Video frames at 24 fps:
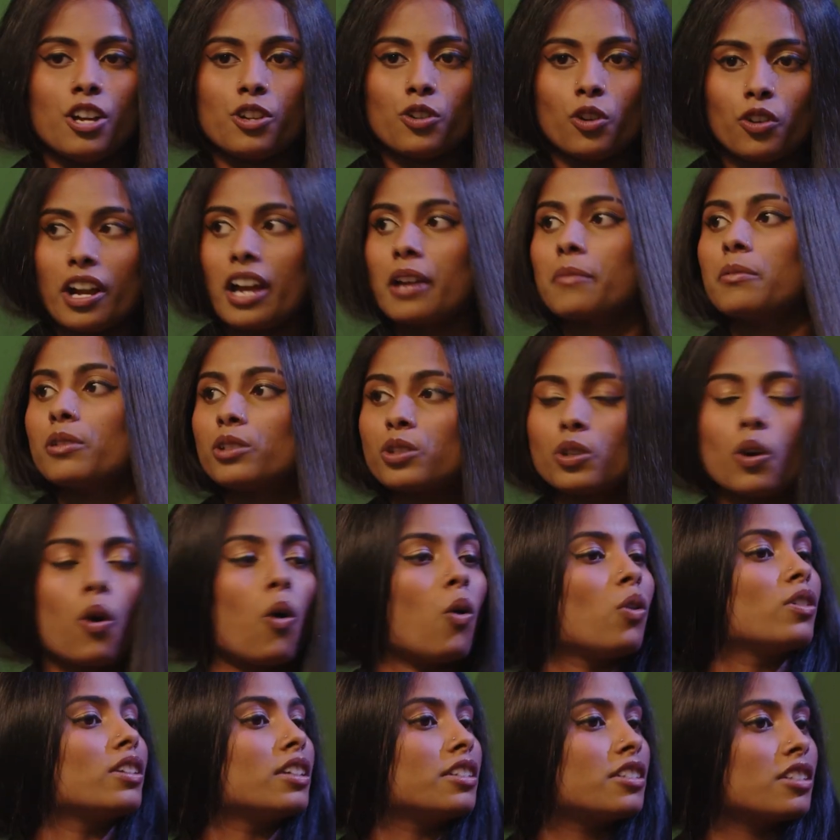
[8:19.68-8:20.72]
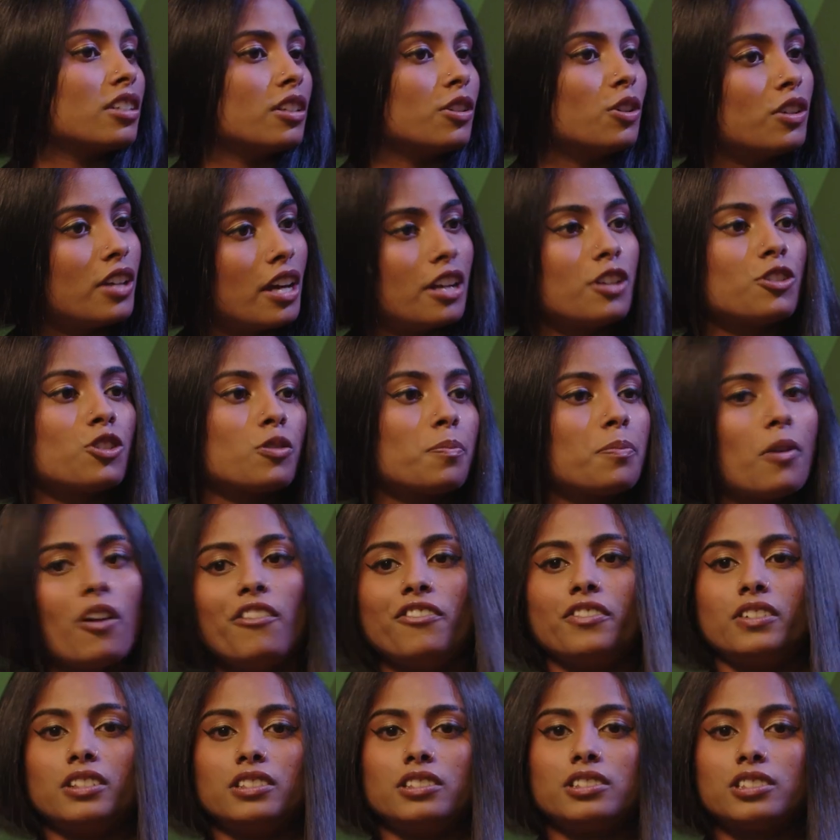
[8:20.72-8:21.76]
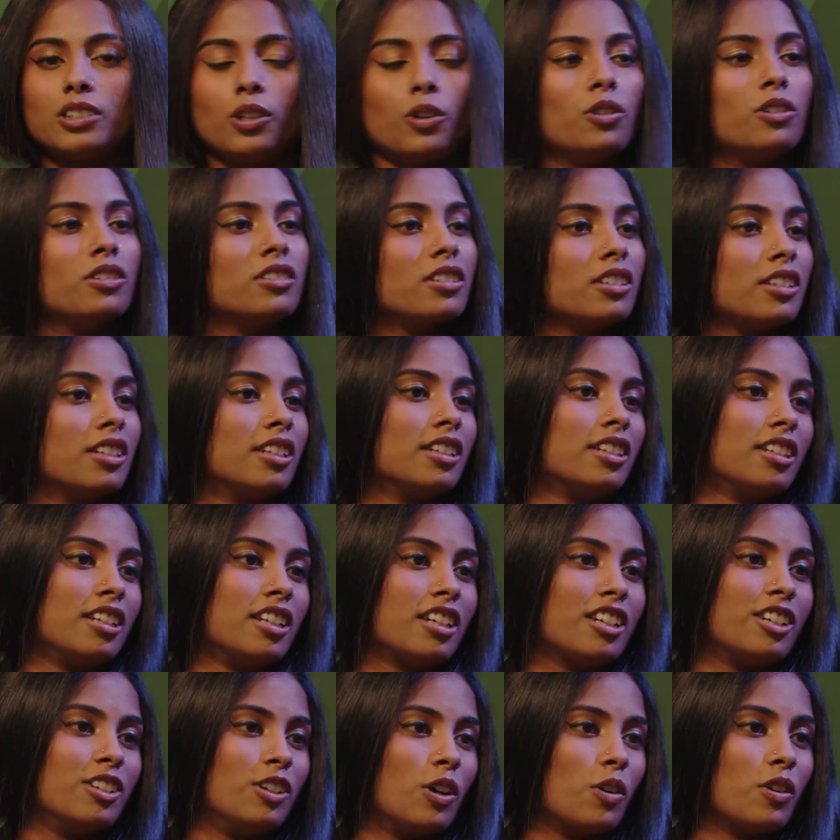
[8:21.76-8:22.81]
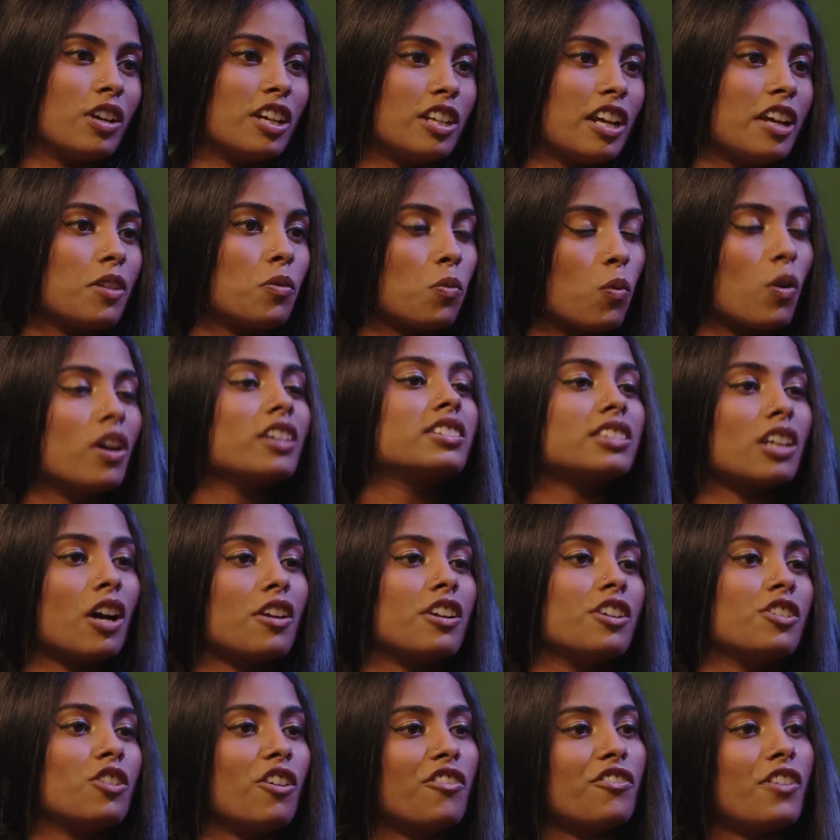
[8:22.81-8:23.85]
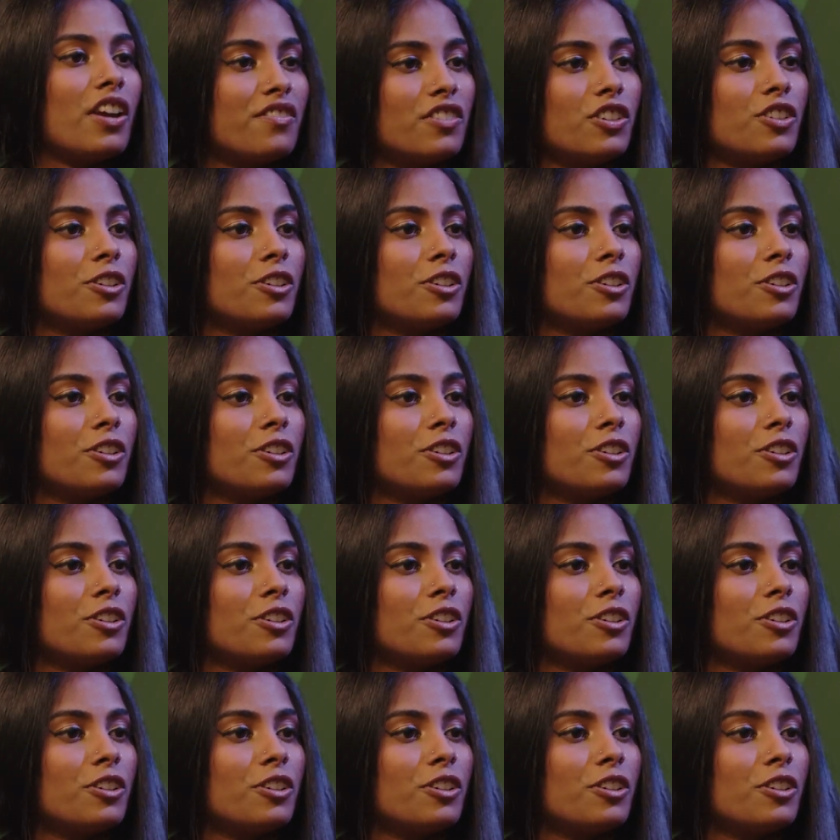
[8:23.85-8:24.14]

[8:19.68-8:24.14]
you're able to hold until you get into profit. So, it works out in your favor